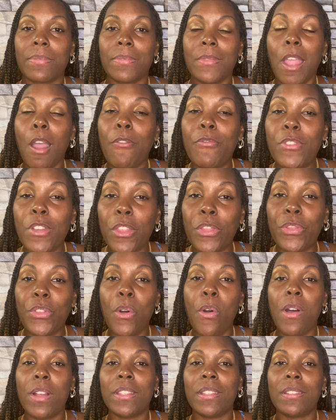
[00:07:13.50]
of your
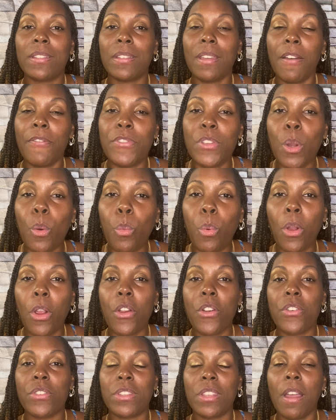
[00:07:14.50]
thoughts, of your
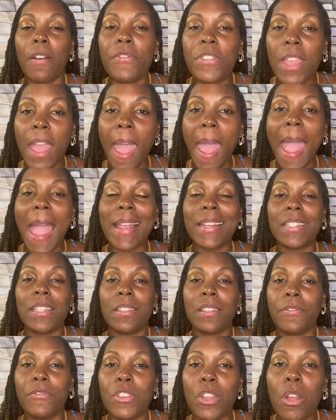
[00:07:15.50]
words, of your actions,
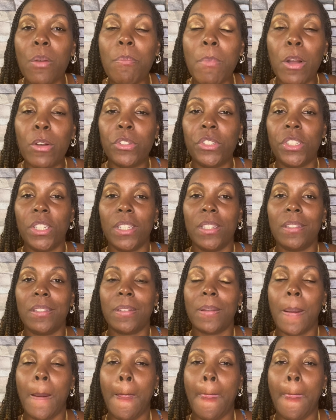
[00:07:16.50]
of your emotions.